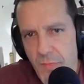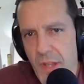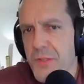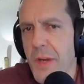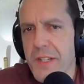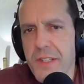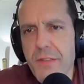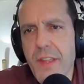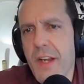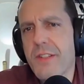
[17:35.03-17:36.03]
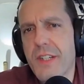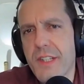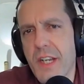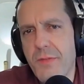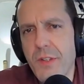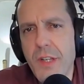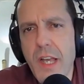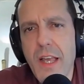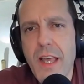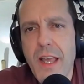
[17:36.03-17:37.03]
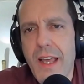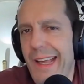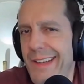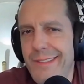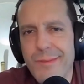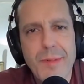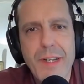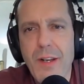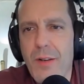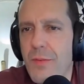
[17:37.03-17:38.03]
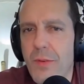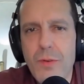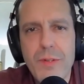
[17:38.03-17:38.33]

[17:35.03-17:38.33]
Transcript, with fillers: especially if they are successful. And, you know, who